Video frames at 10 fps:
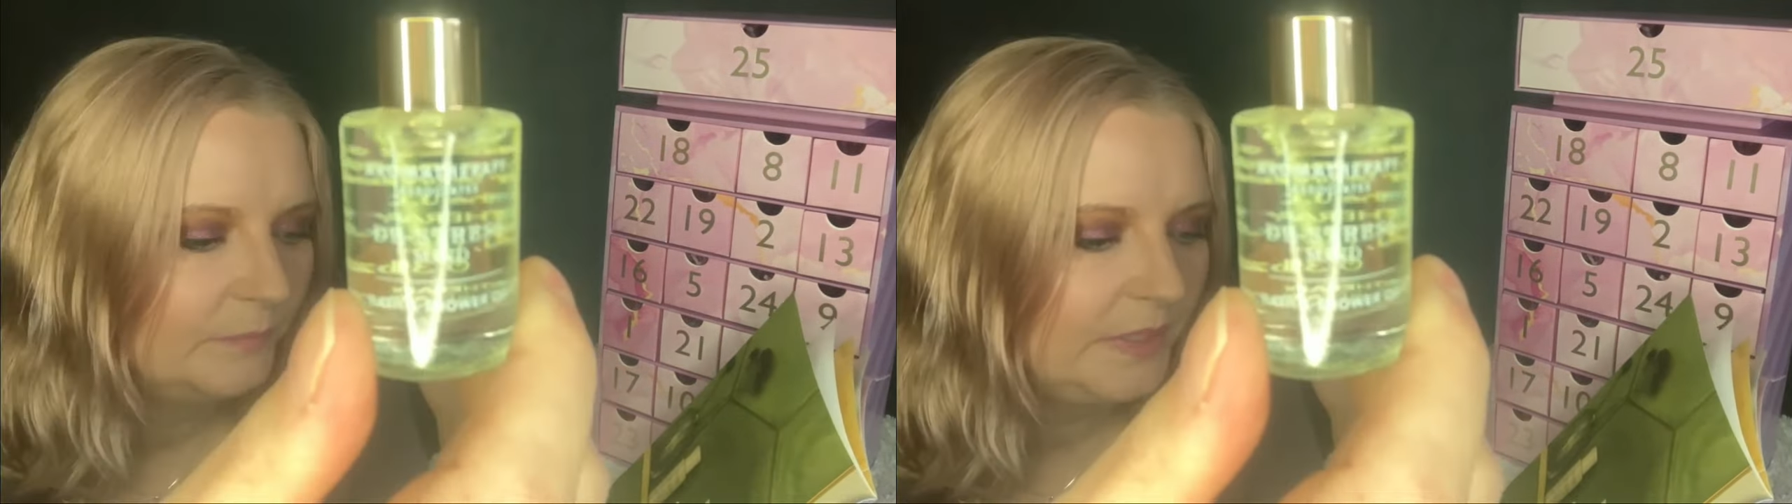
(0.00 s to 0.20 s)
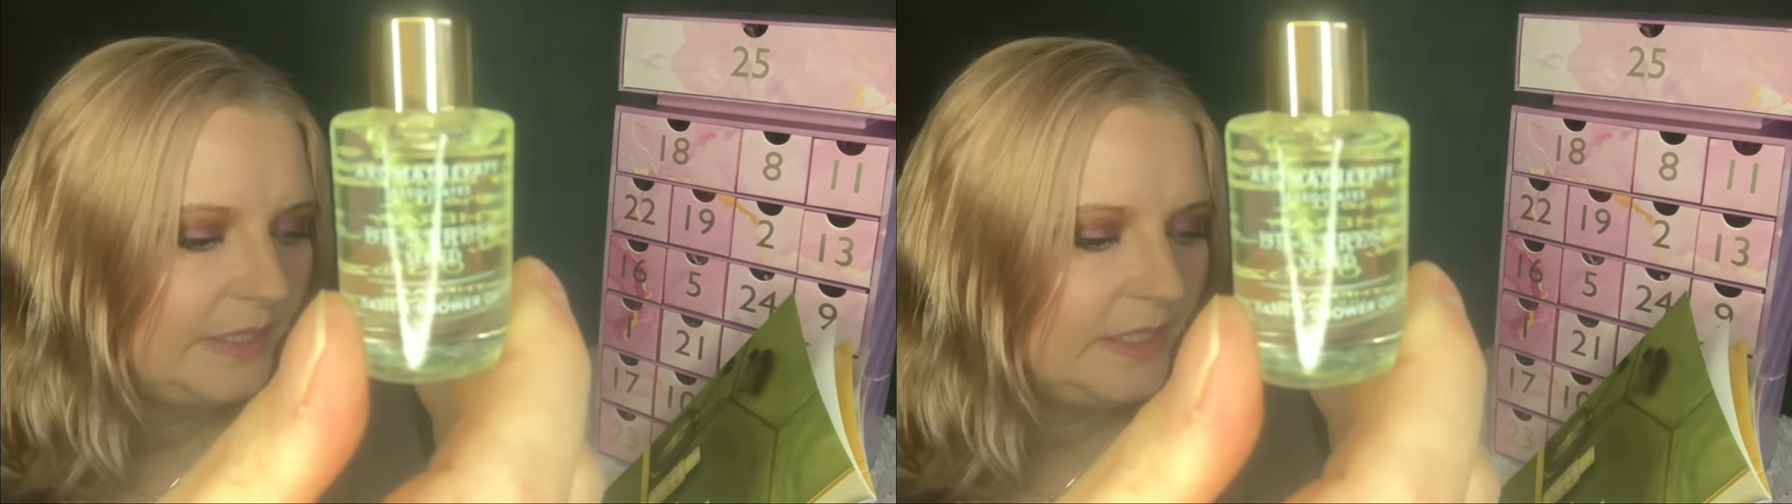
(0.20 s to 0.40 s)

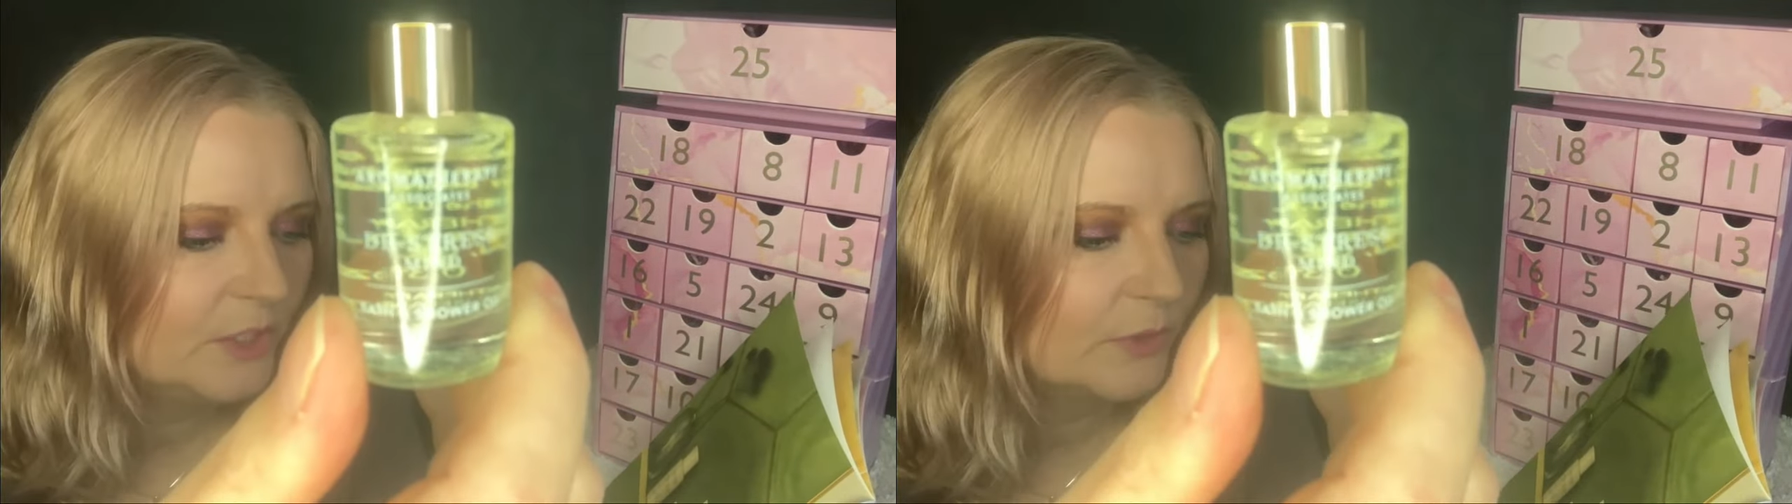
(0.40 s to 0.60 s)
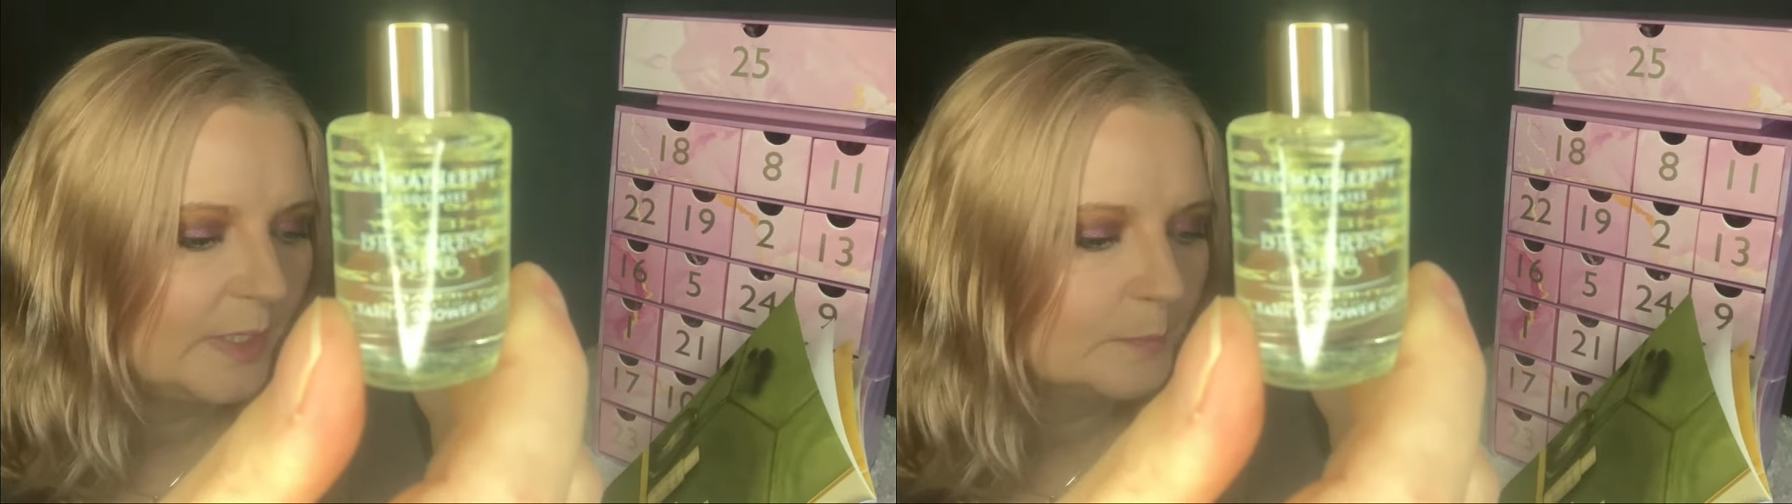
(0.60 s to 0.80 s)

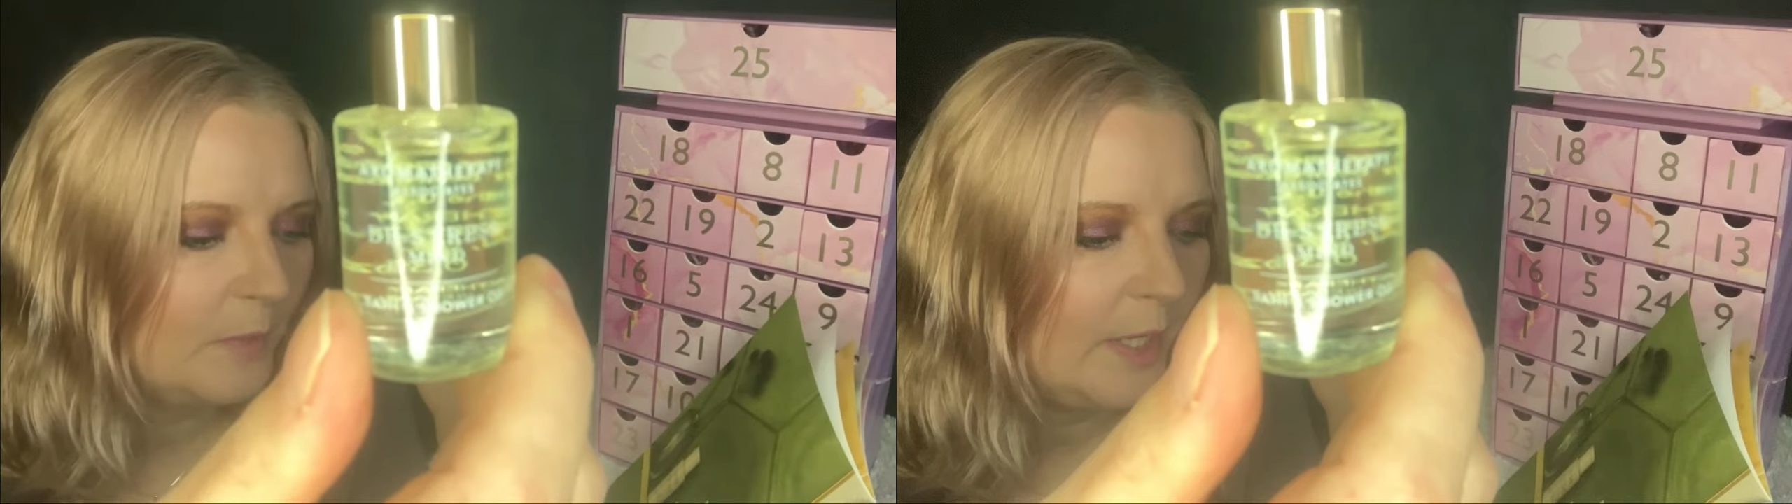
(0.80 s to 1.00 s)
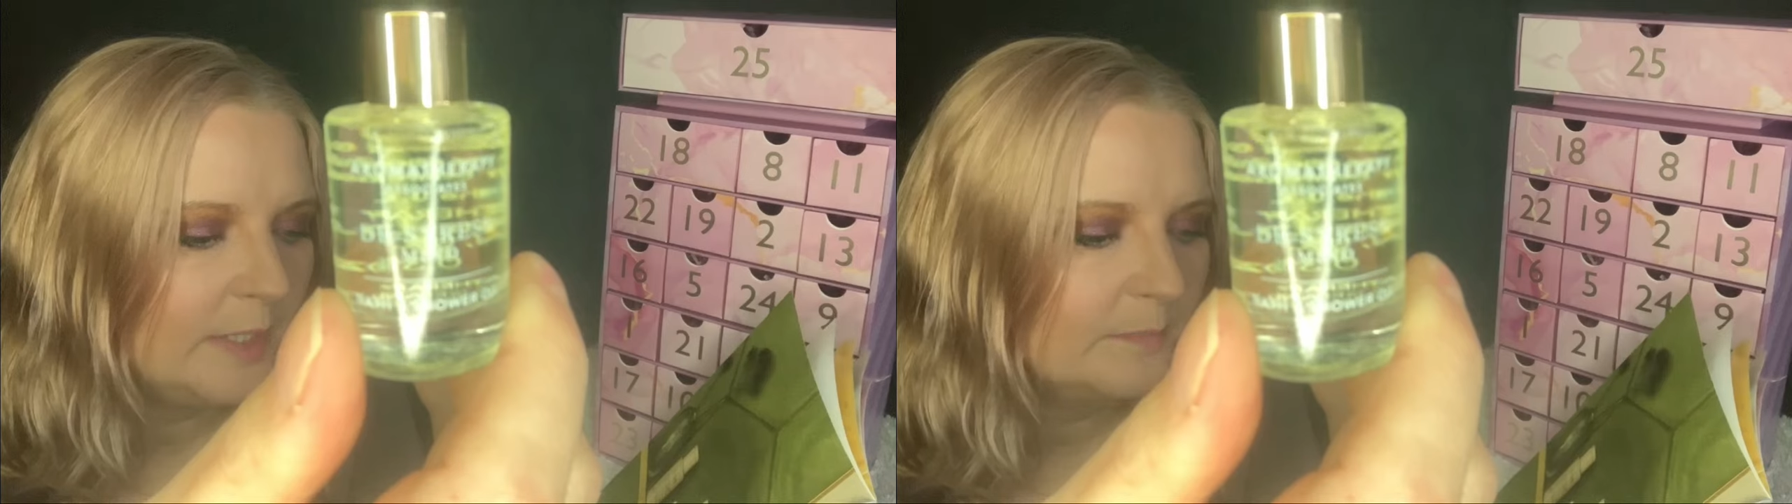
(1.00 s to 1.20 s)
De-stress
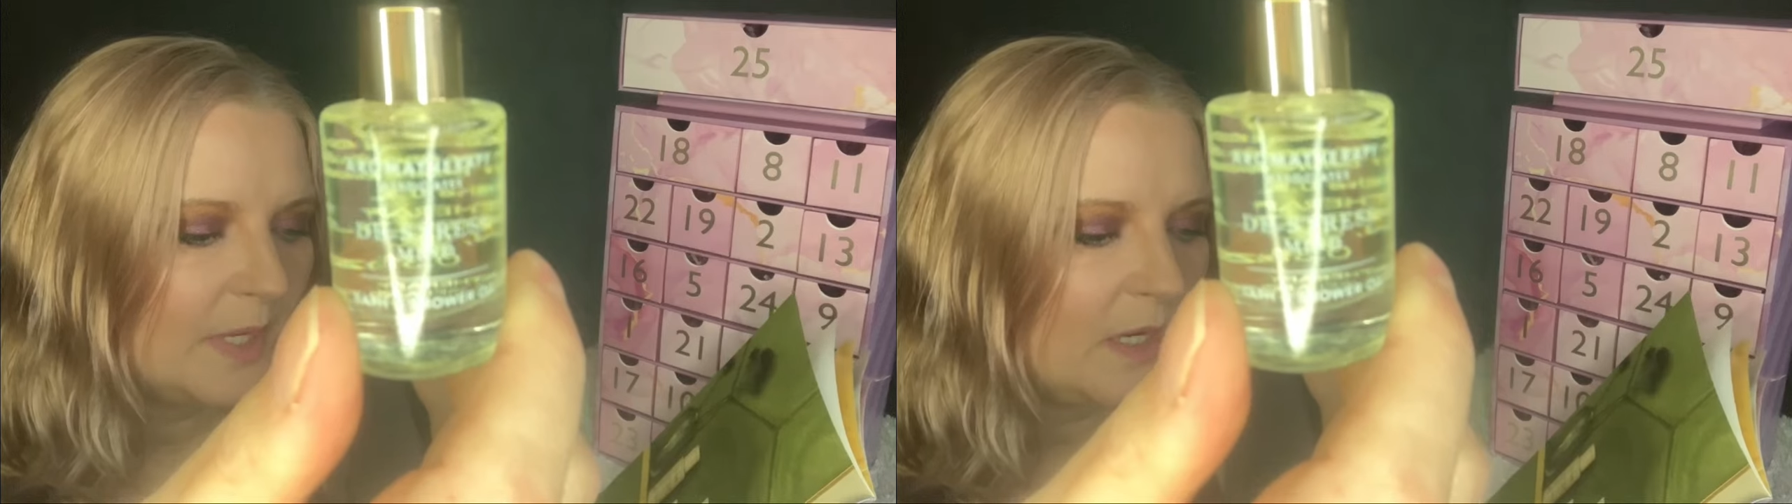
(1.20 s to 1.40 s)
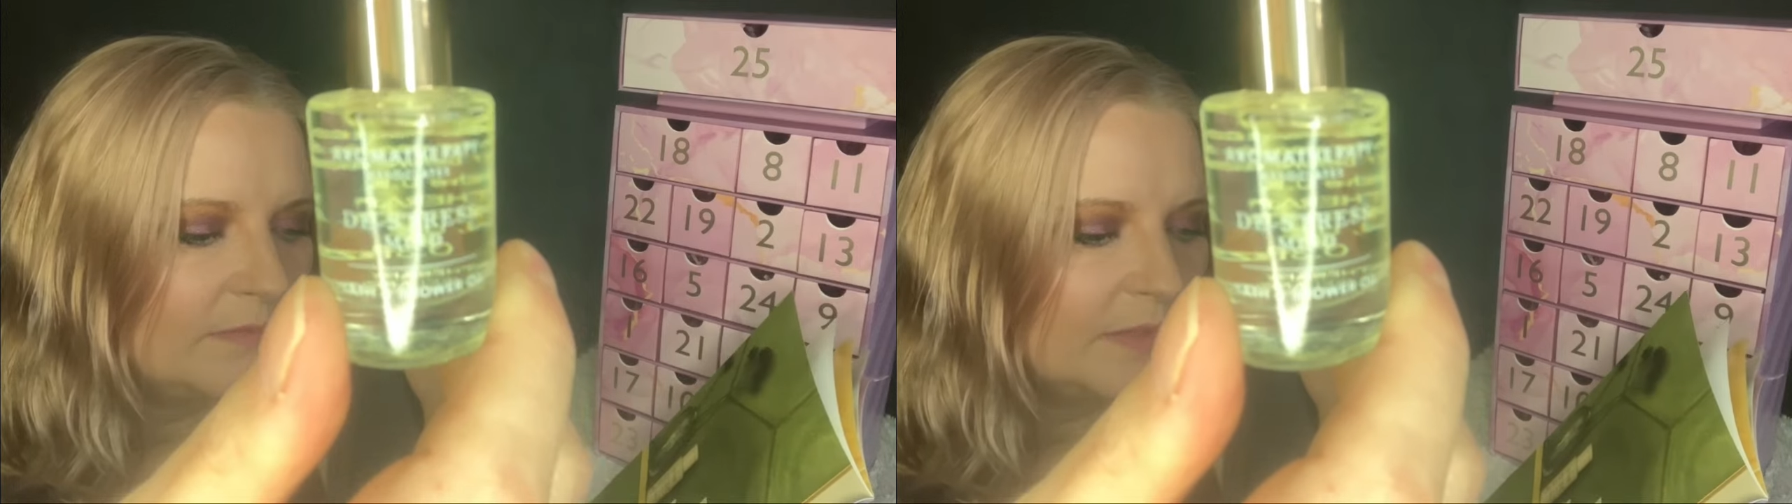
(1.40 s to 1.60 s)
mind bath